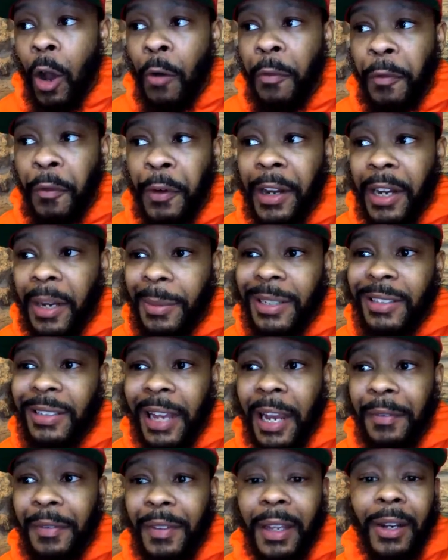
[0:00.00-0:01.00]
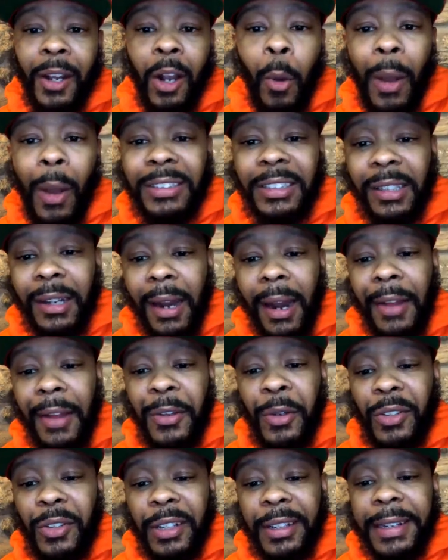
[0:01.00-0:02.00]
freedom and safety. And the question that I
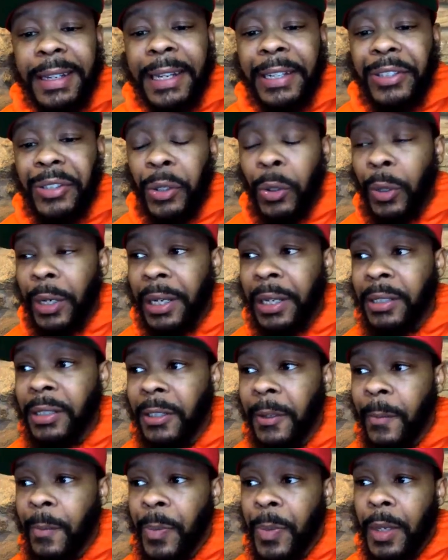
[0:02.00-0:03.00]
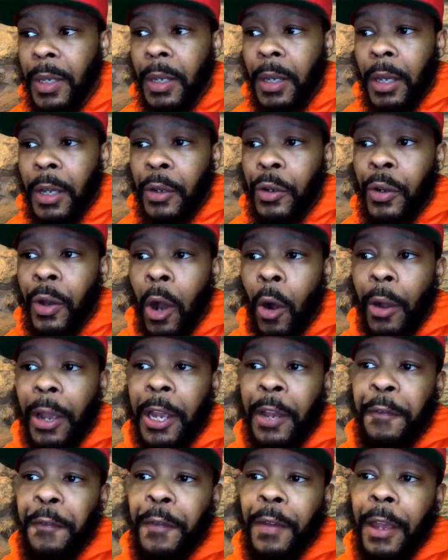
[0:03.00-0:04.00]
usually get to is,
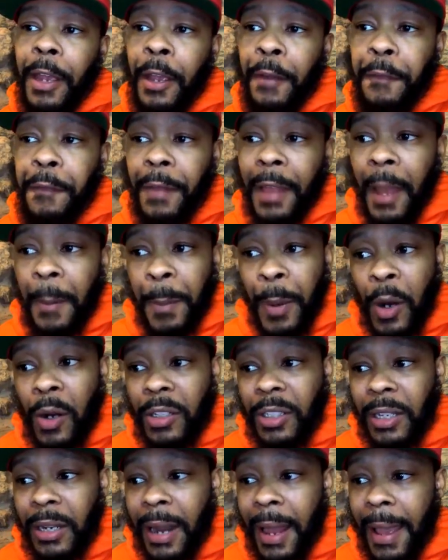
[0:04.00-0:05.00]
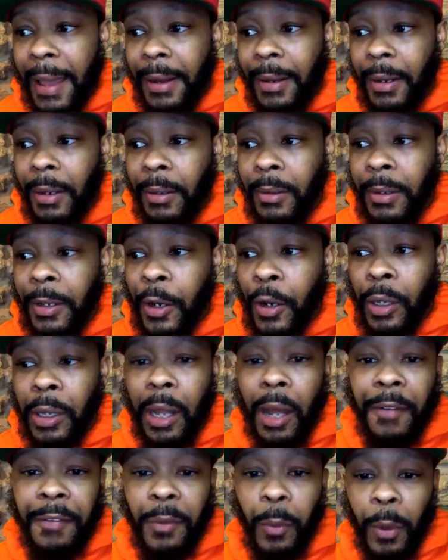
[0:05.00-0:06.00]
if that person, that your
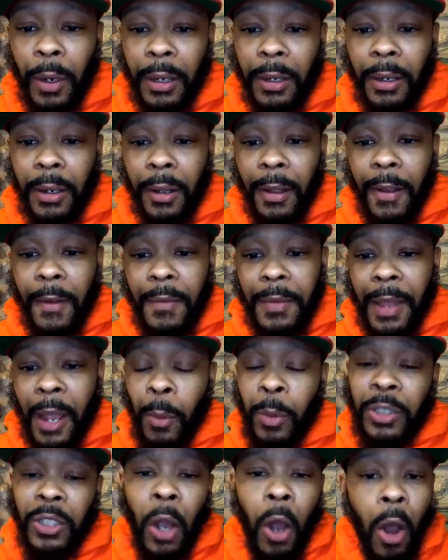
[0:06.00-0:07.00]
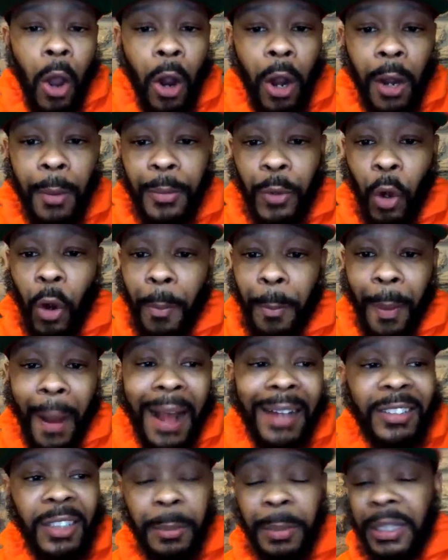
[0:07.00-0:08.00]
loved one that was harmed or
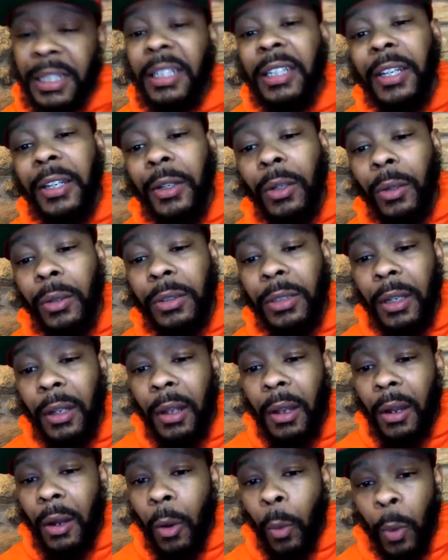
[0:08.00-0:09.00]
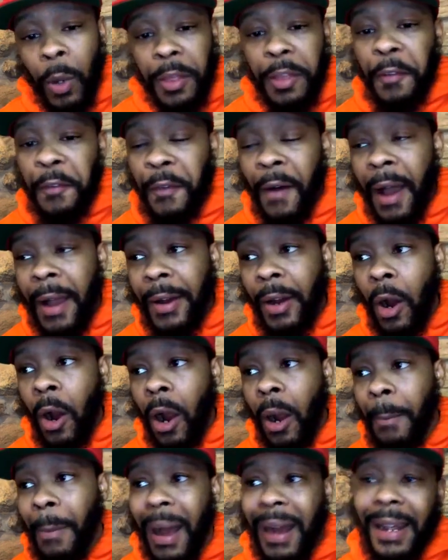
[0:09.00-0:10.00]
possibly killed with a
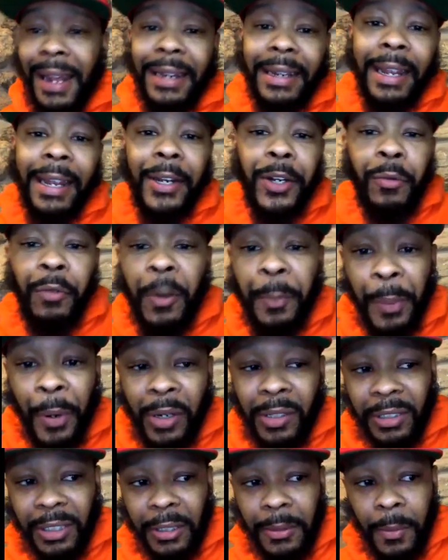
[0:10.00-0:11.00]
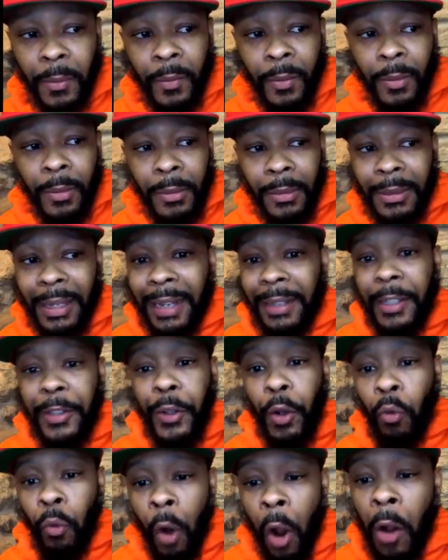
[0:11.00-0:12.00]
firearm by that ignorant person that did
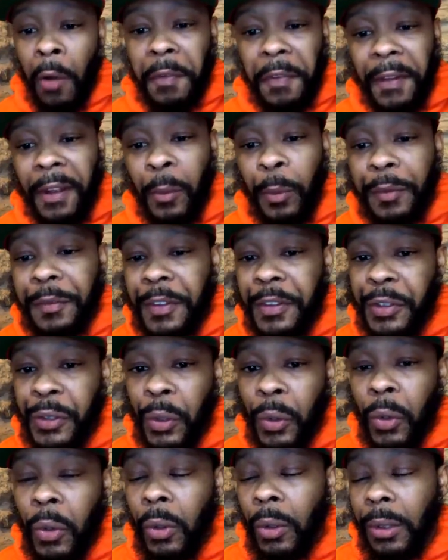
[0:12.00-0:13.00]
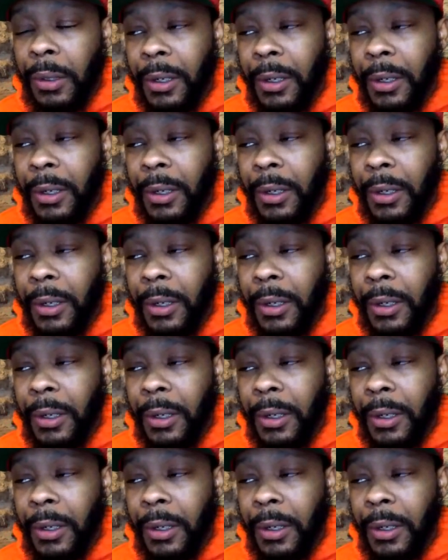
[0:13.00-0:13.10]
the wrong thing with the tool,